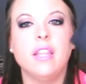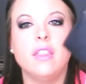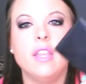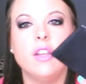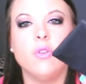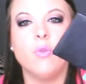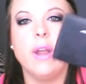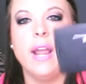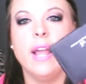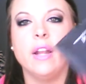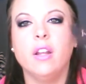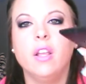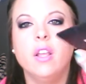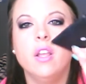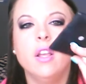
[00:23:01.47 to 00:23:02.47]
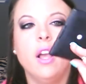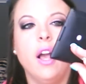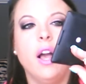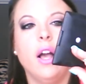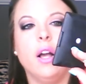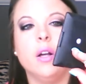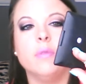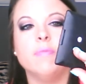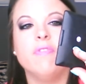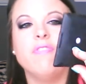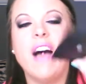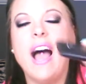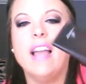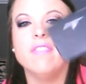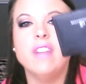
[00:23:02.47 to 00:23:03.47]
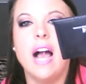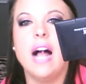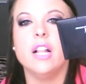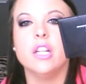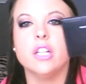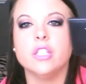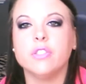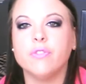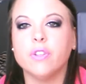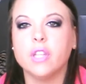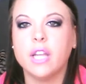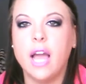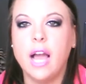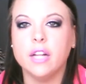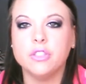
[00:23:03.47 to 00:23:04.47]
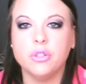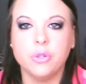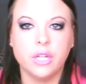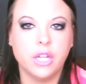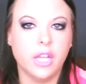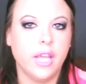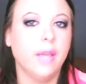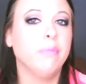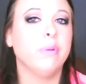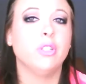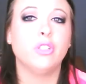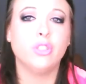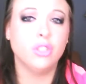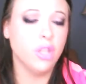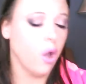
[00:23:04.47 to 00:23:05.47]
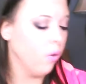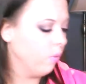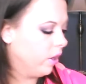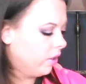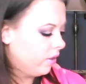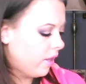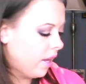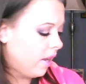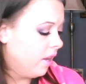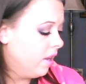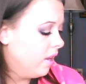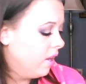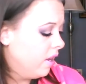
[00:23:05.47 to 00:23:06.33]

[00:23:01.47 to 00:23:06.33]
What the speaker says: I think ran $5 for the contouring kit, but so worth it.